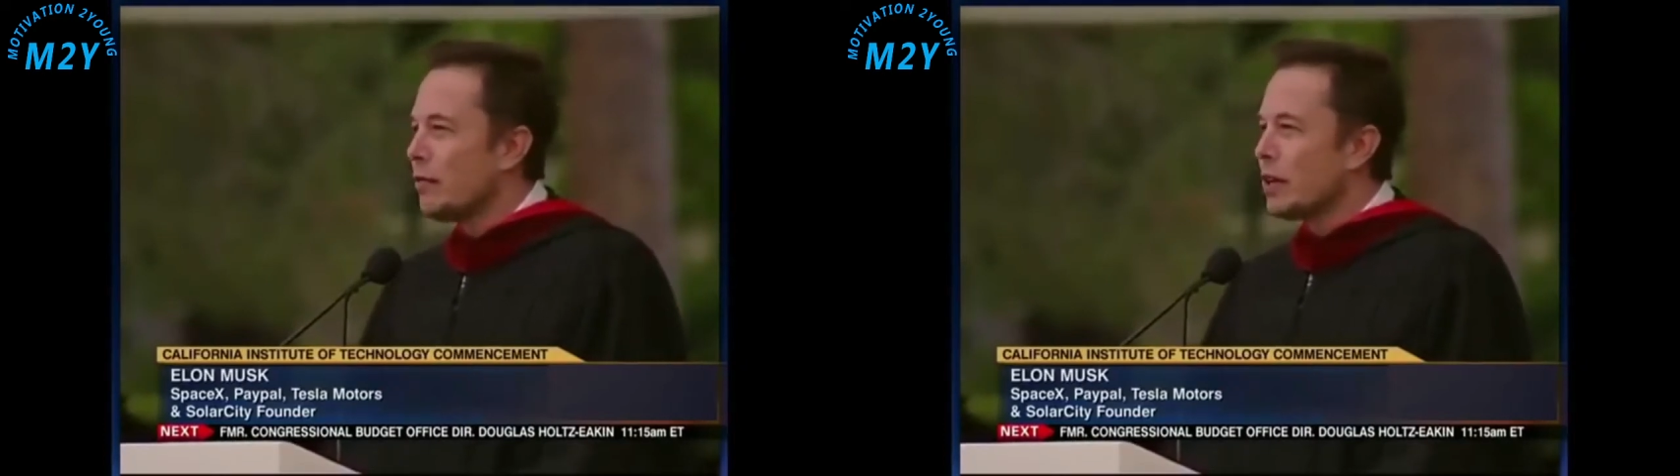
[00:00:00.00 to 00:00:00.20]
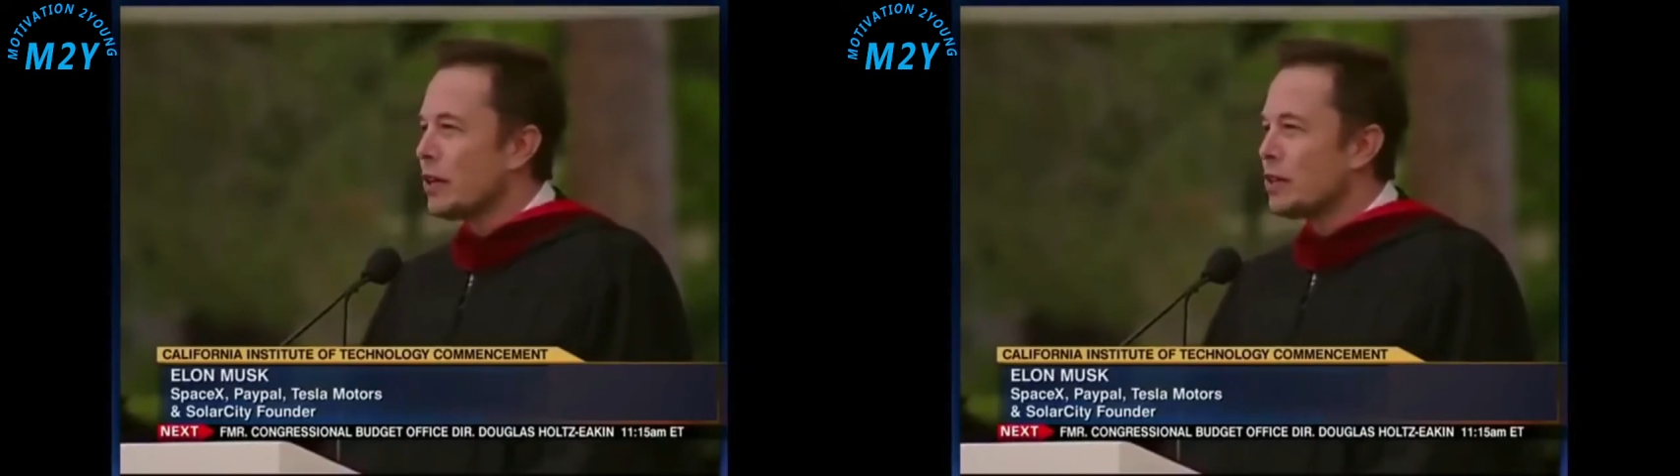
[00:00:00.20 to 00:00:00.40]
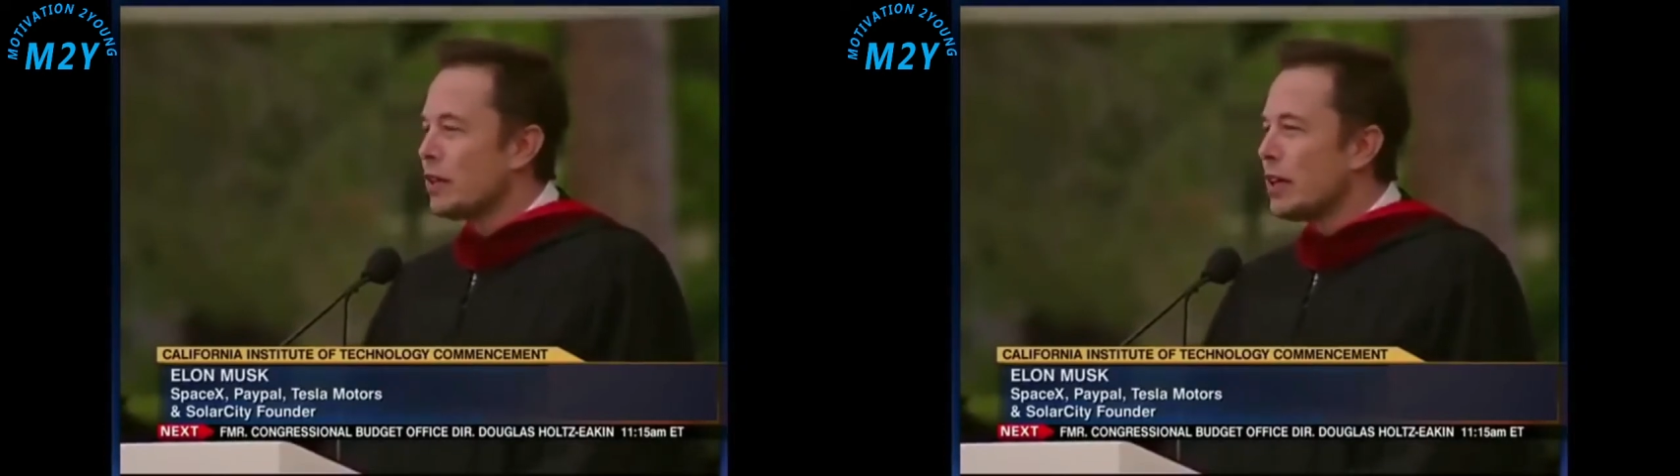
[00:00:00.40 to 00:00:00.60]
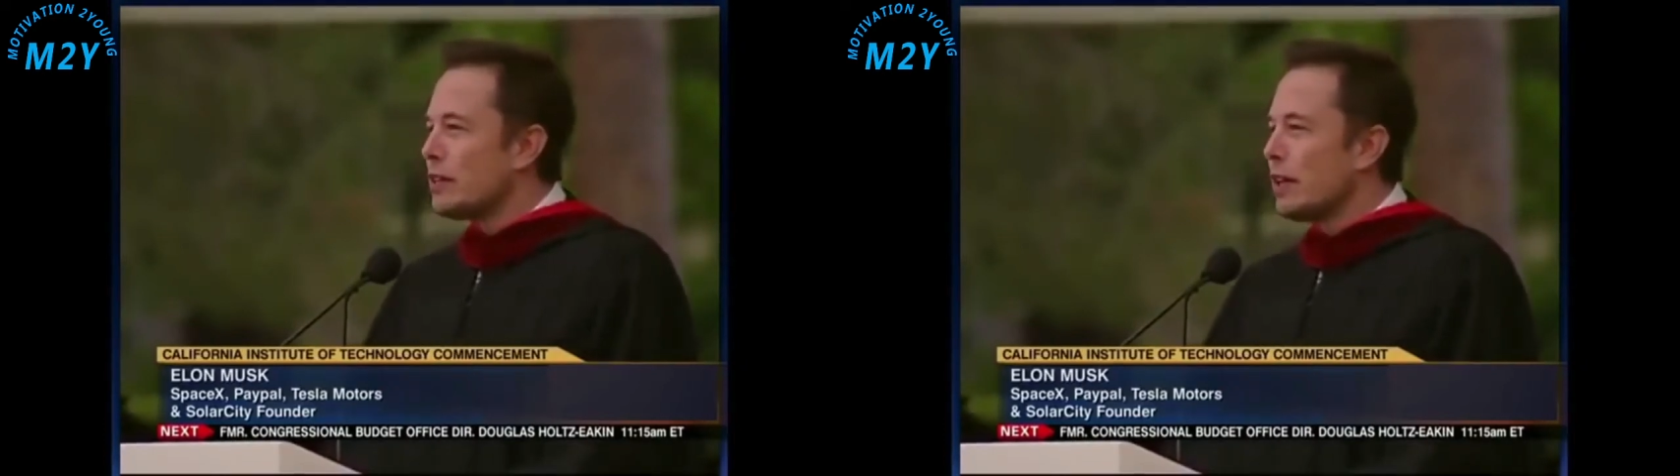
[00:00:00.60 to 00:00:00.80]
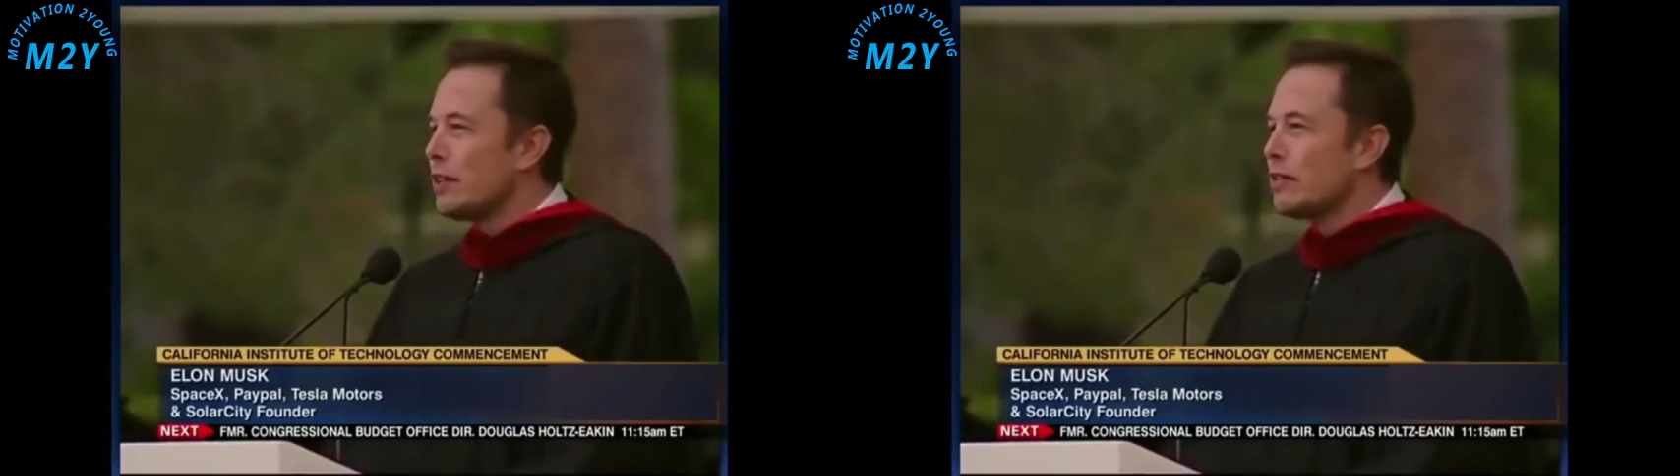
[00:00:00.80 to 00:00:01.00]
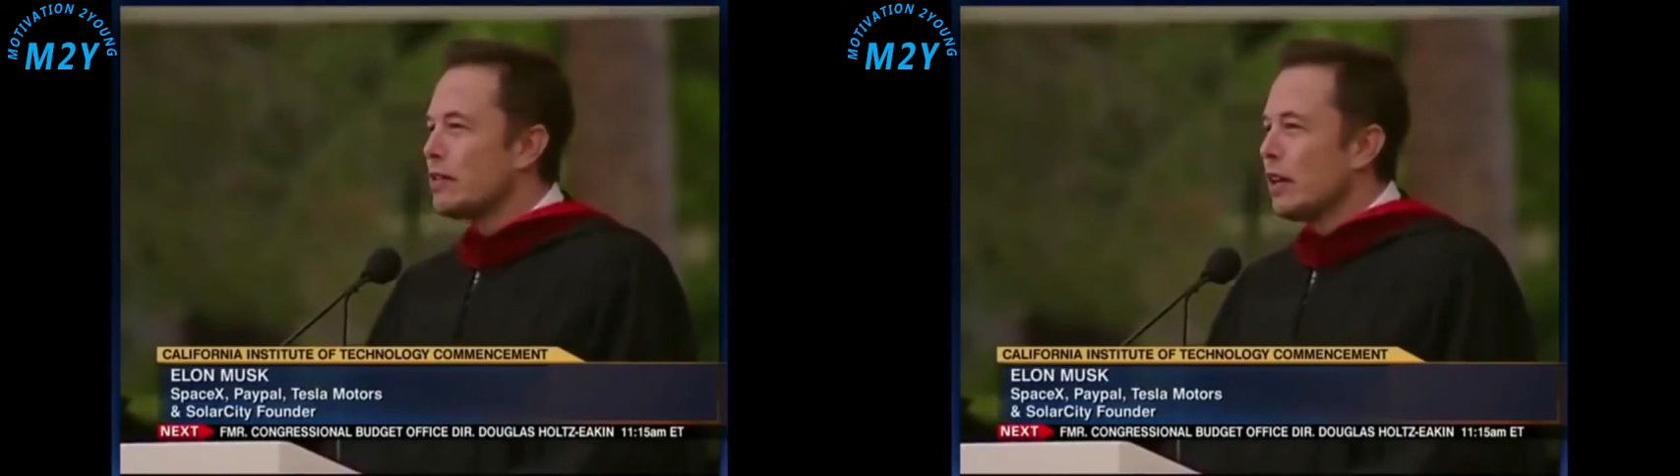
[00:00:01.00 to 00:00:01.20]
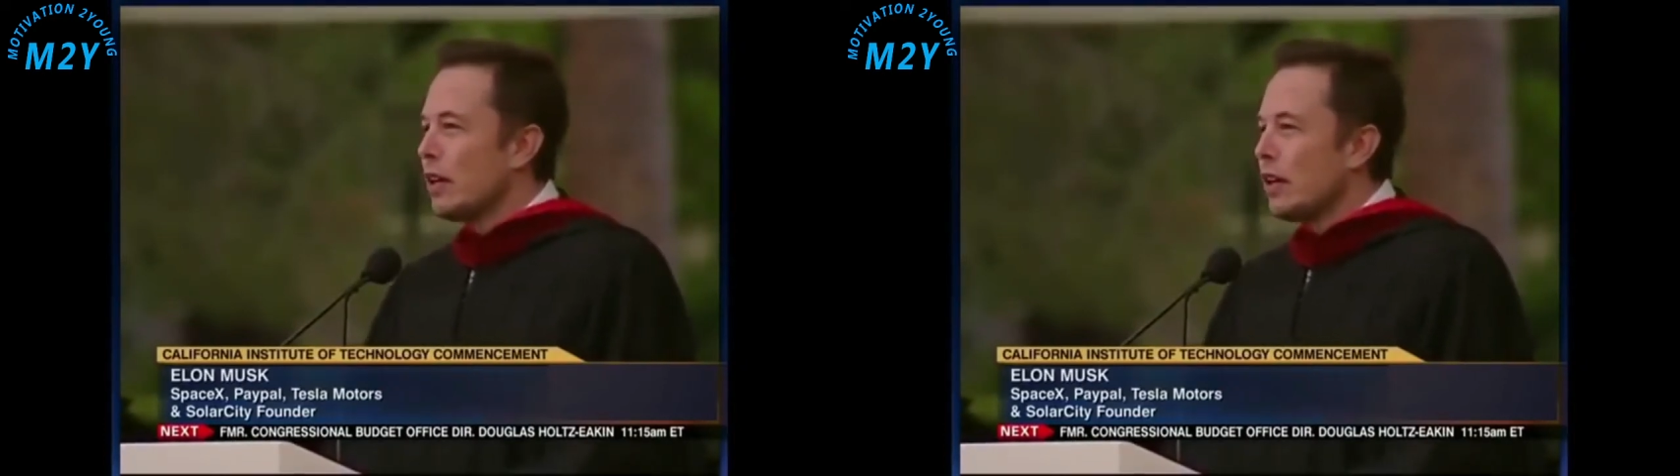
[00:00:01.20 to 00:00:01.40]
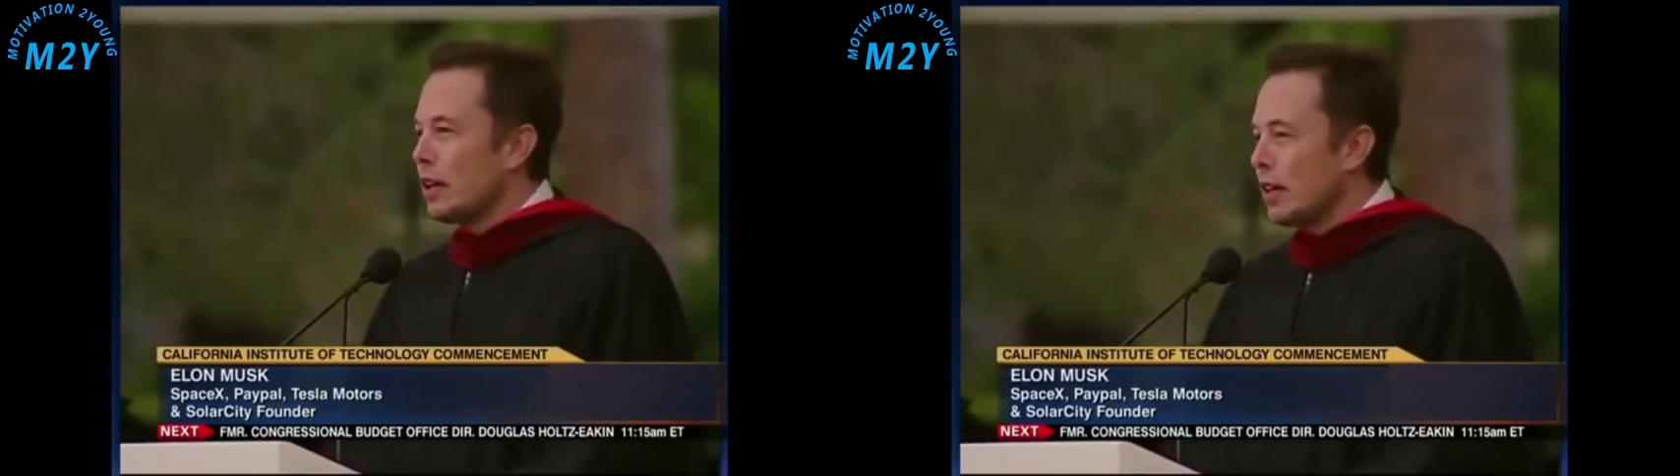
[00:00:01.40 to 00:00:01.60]
because the United States
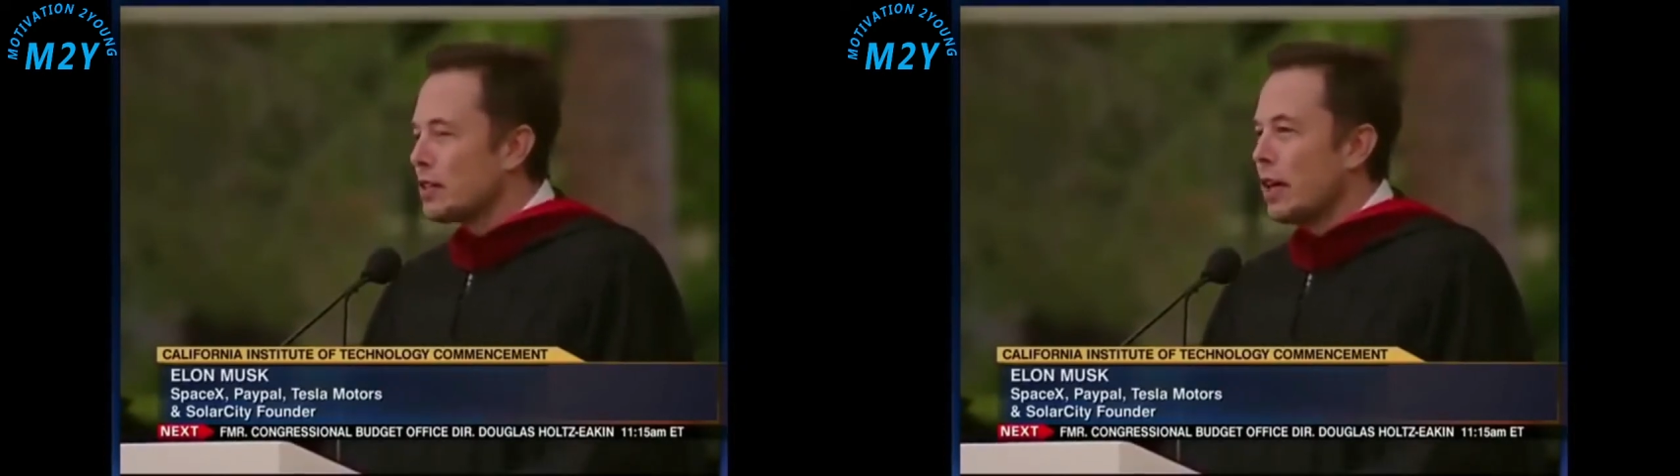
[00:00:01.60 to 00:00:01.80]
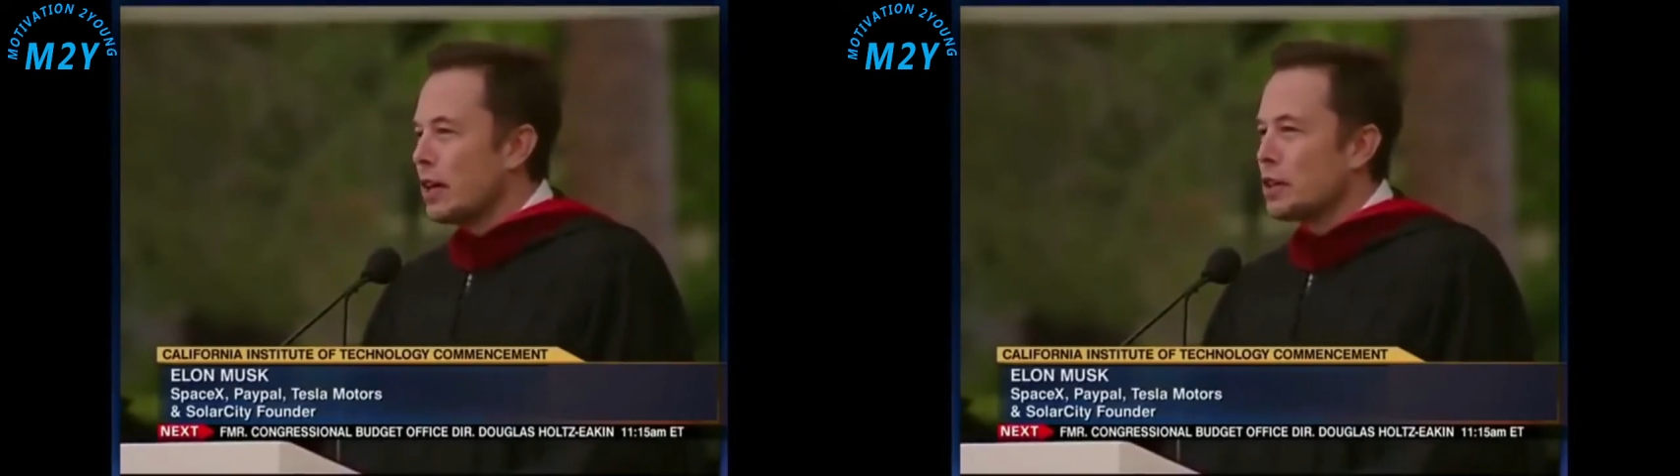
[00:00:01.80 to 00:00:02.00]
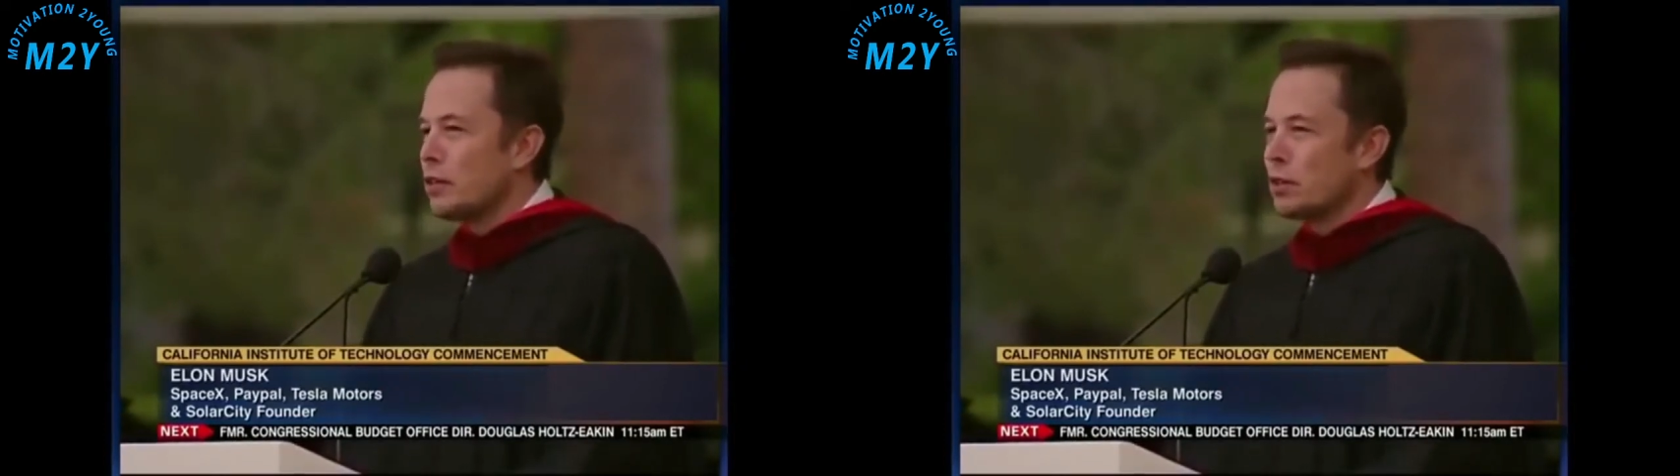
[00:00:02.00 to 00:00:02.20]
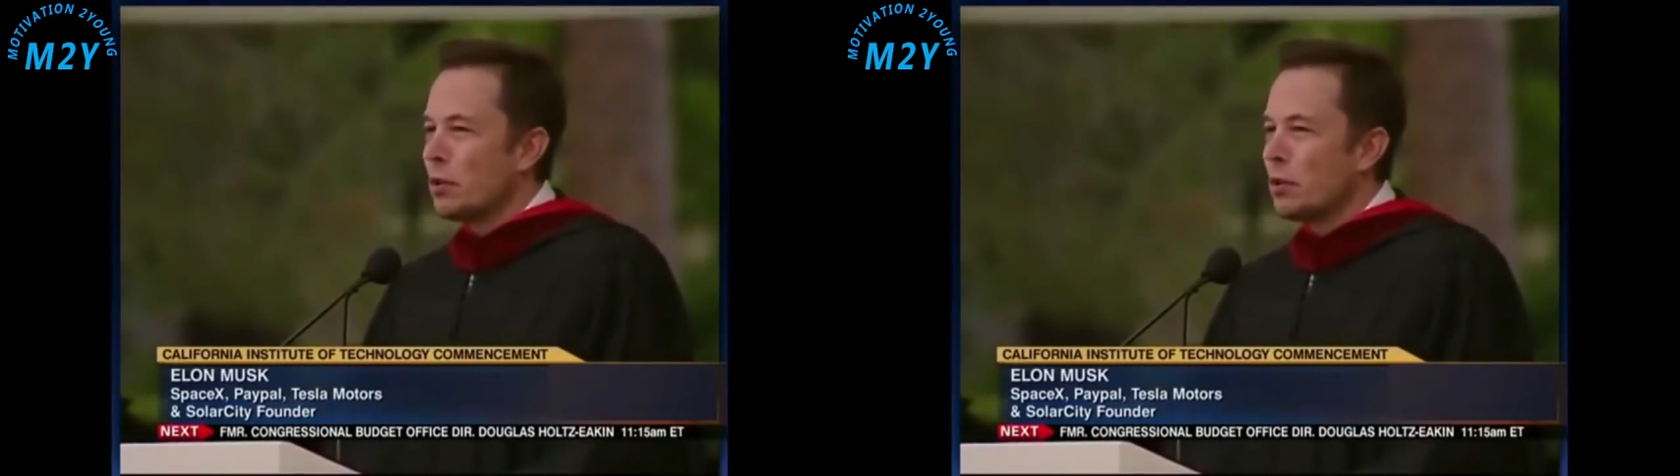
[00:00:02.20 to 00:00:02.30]
is a nation of